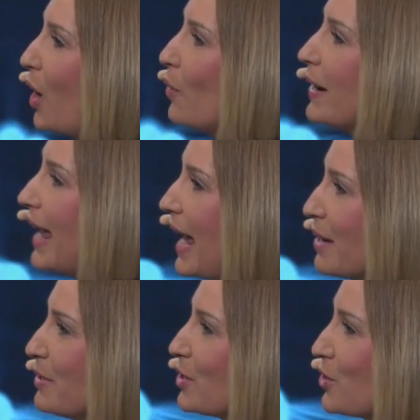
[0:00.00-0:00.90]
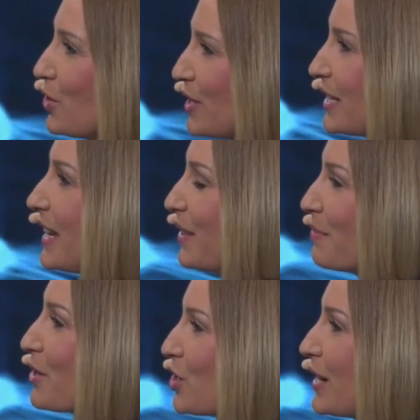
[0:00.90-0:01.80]
we able to see the
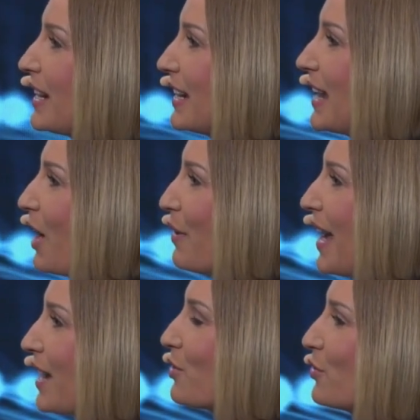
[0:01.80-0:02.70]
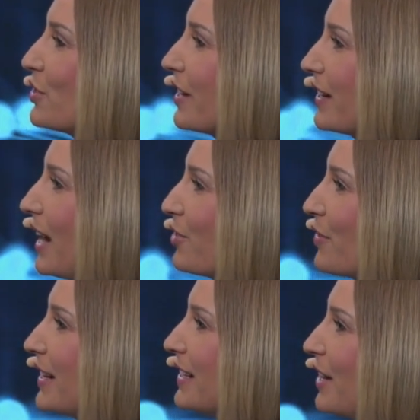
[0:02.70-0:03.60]
machine in our agrirouter account
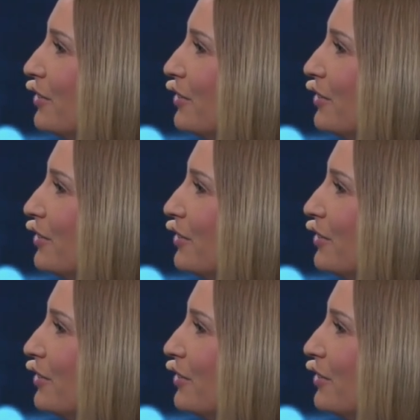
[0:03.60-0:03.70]
right now?